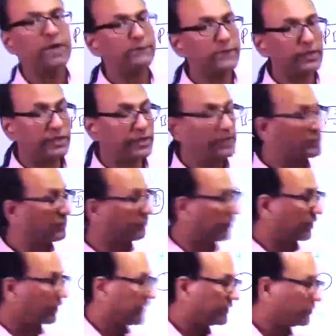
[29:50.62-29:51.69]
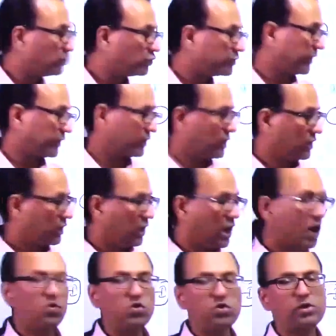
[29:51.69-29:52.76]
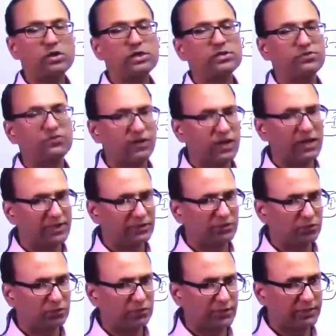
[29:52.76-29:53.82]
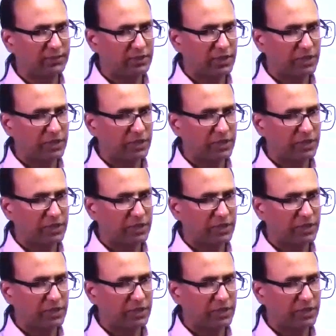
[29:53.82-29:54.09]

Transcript: but it is a fertilized oocyte. How do you know it is fertilized oocyte?